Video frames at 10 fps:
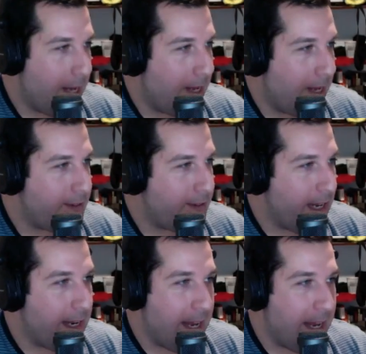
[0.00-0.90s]

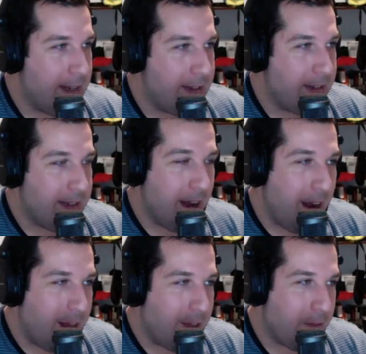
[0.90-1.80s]
CNN, it's
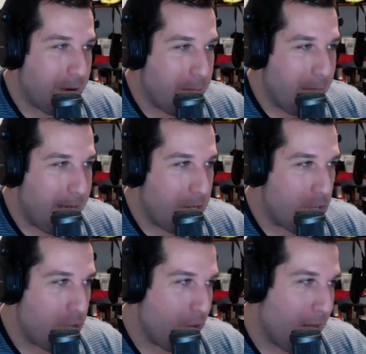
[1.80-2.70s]
on the front page
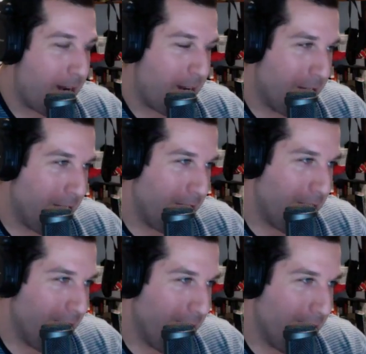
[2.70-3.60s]
in red.
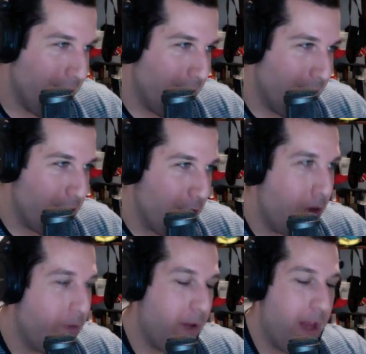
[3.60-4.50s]

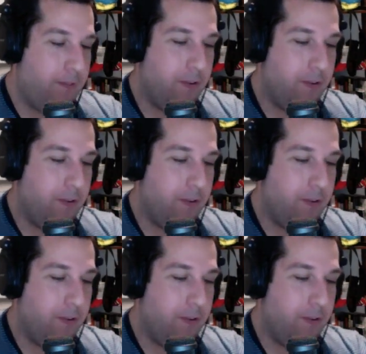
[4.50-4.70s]
So if you're